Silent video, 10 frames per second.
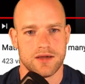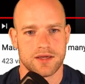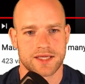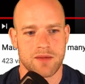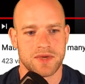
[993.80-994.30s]

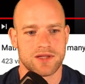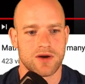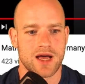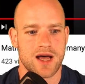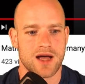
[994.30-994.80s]
capital
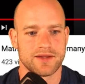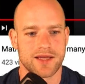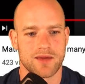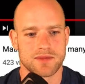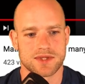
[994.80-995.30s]
R
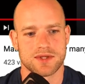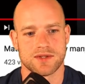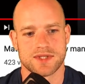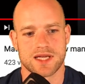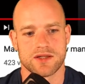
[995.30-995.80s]
times the
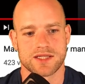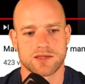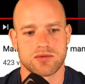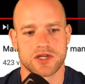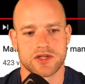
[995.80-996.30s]
sinus
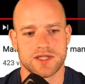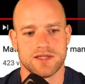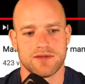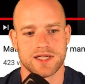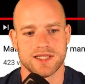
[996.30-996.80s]
expression
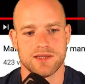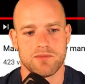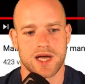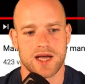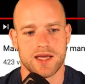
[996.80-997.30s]
divided
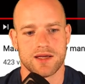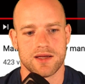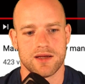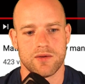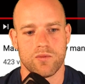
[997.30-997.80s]
by
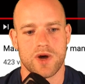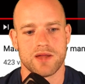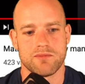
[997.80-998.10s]
1